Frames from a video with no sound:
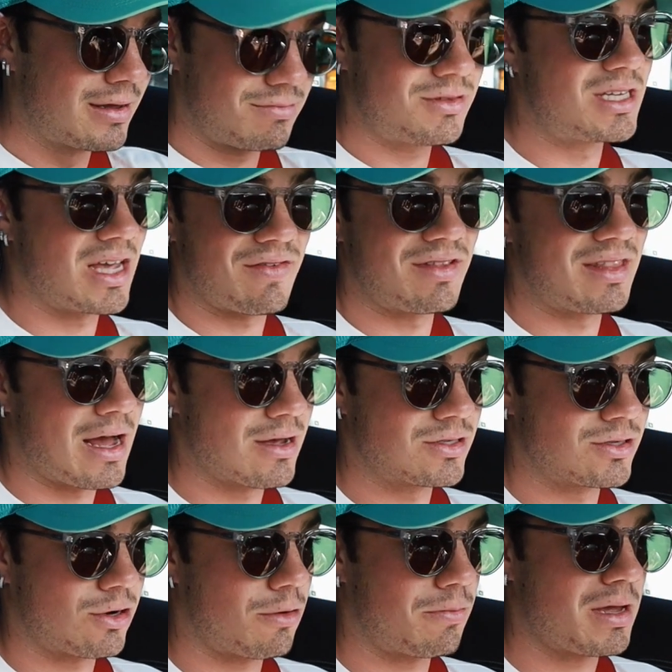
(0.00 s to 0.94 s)

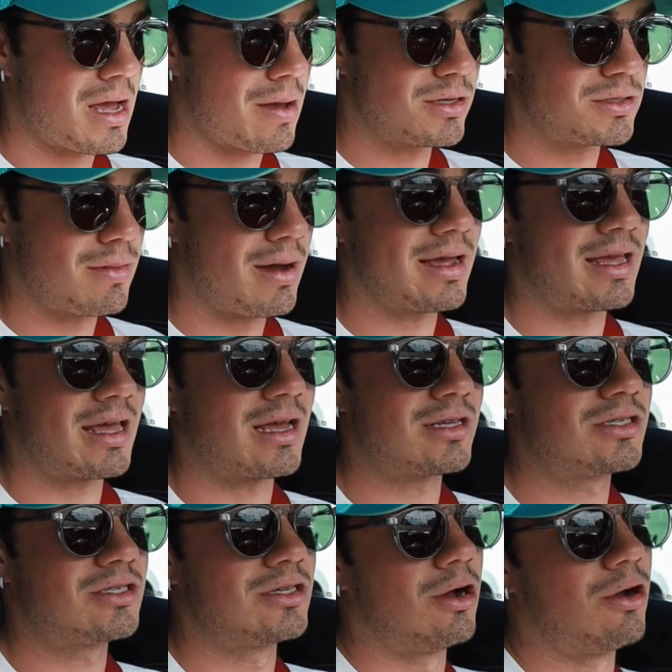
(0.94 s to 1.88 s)
7,000 RPM is my
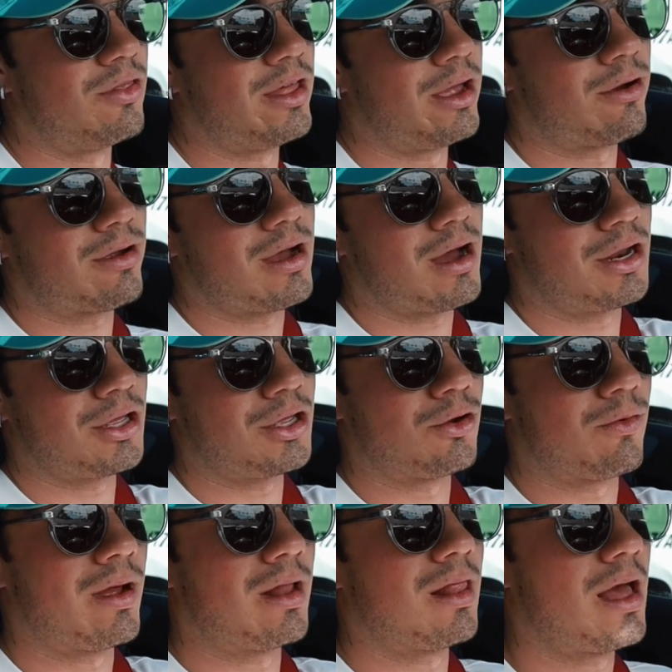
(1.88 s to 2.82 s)
guess. So they're cutting
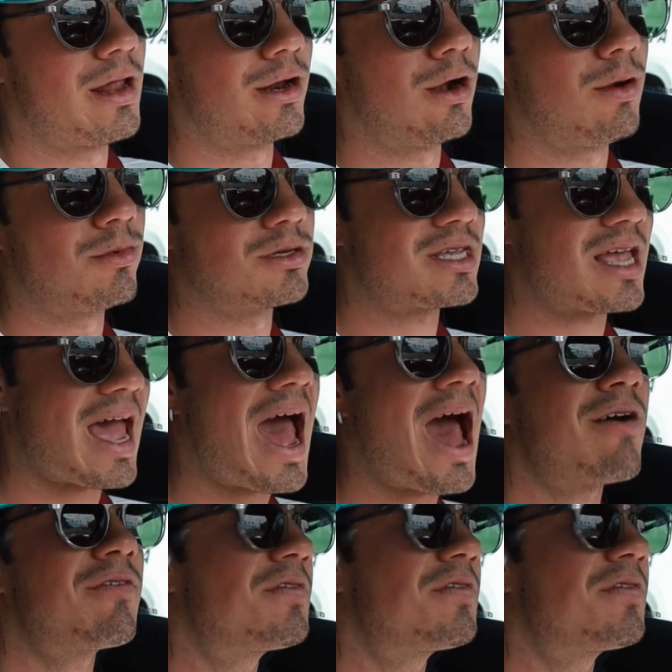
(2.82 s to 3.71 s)
your red line in almost half,